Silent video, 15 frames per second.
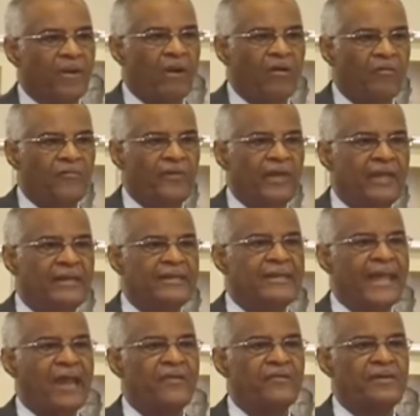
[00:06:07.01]
of
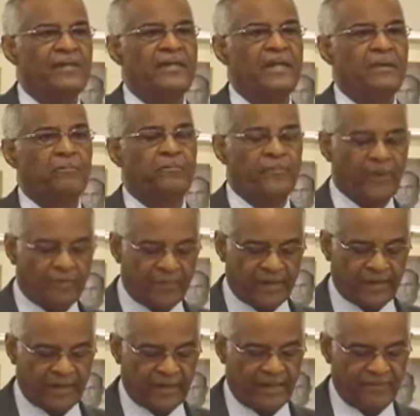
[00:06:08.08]
integrity in
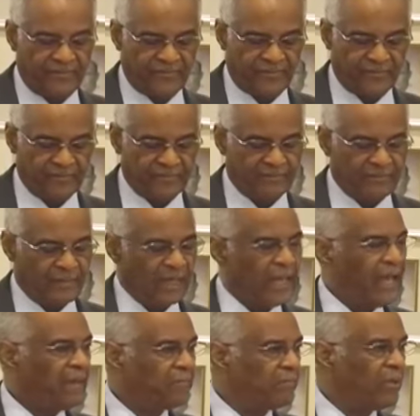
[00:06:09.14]
public life
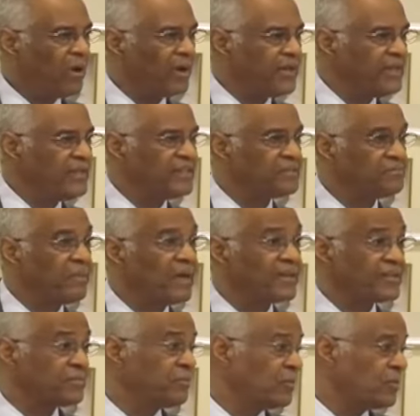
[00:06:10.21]
embodies
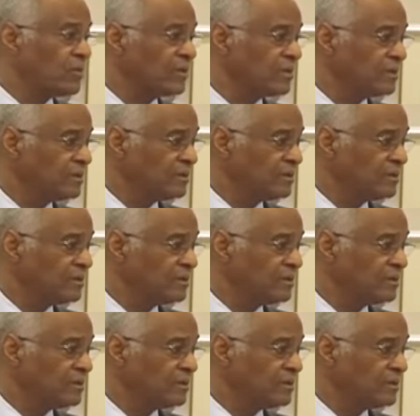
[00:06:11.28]
much more